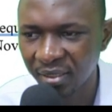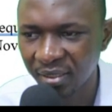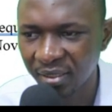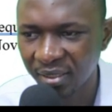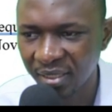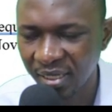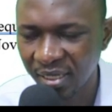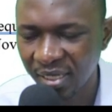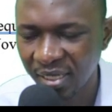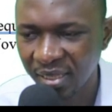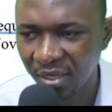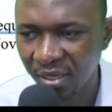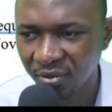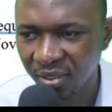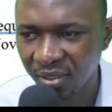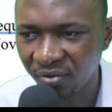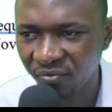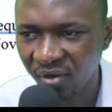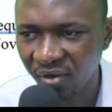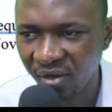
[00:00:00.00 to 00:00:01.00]

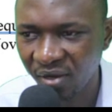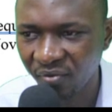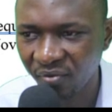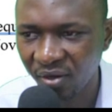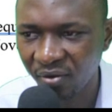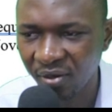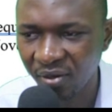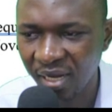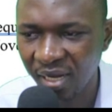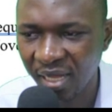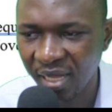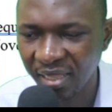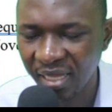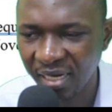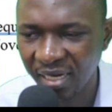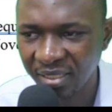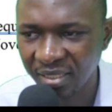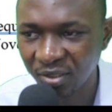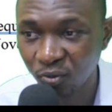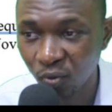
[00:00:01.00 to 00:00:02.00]
3,500, and
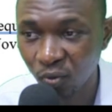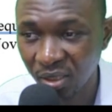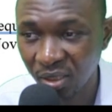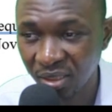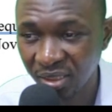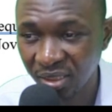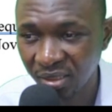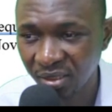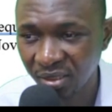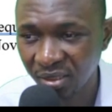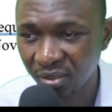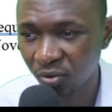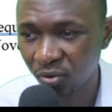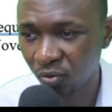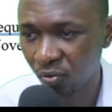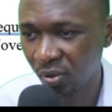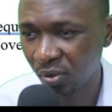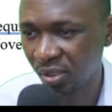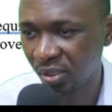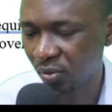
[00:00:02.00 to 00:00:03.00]
that is
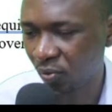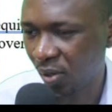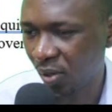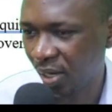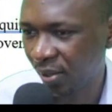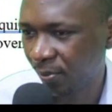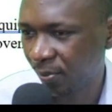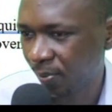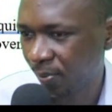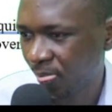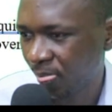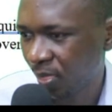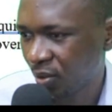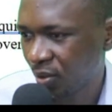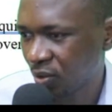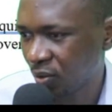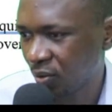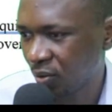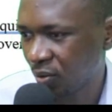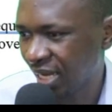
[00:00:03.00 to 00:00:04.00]
2021.
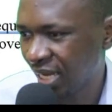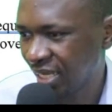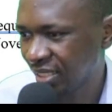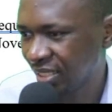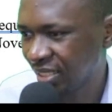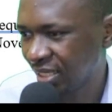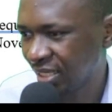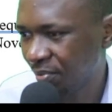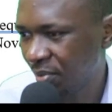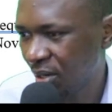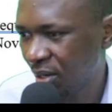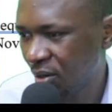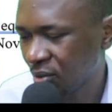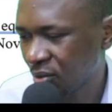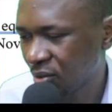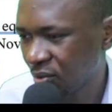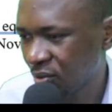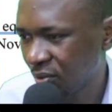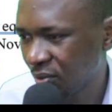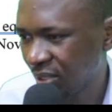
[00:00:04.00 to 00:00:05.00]
So does it
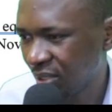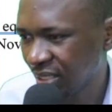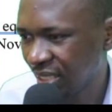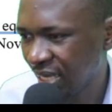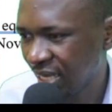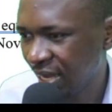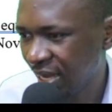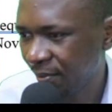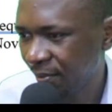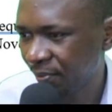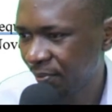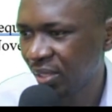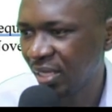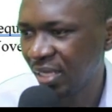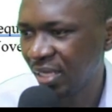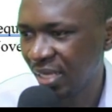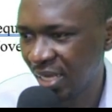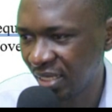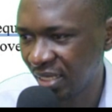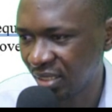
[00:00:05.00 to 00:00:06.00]
belong to this year?
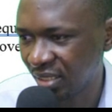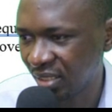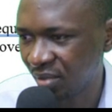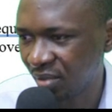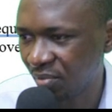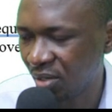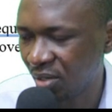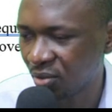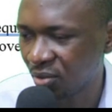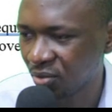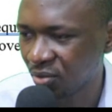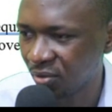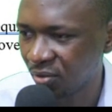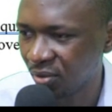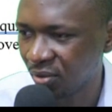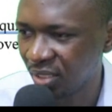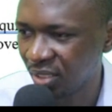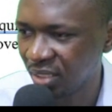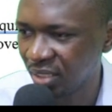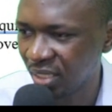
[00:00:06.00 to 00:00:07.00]
Yes, it belongs to
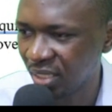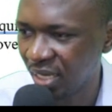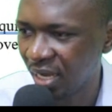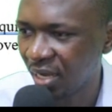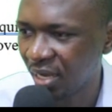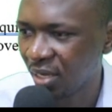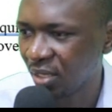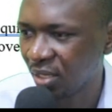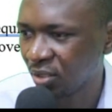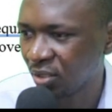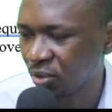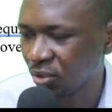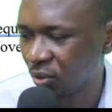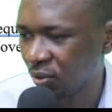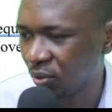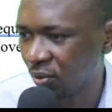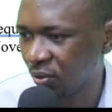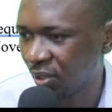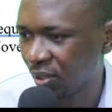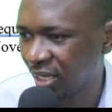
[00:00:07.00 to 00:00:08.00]
this year.
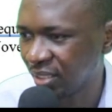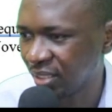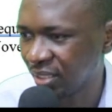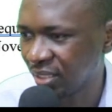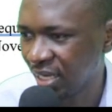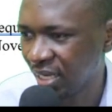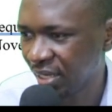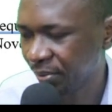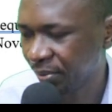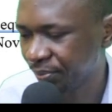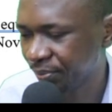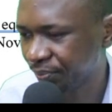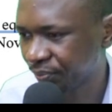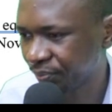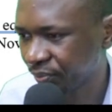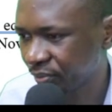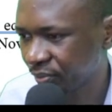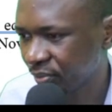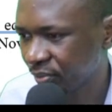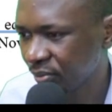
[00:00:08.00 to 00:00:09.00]
So you can say
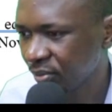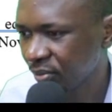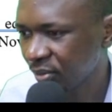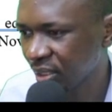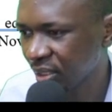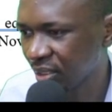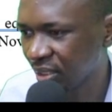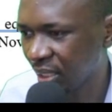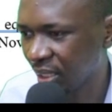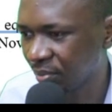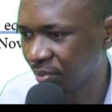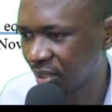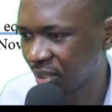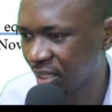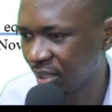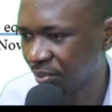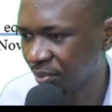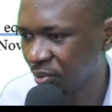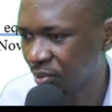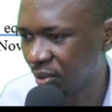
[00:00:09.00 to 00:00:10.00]

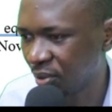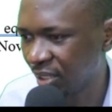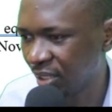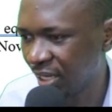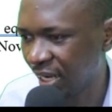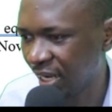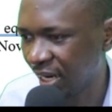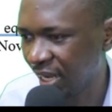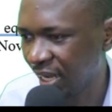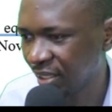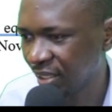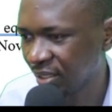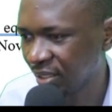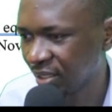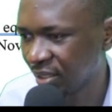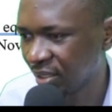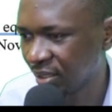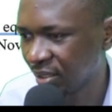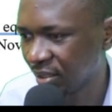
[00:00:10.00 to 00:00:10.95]
subscription in arrears,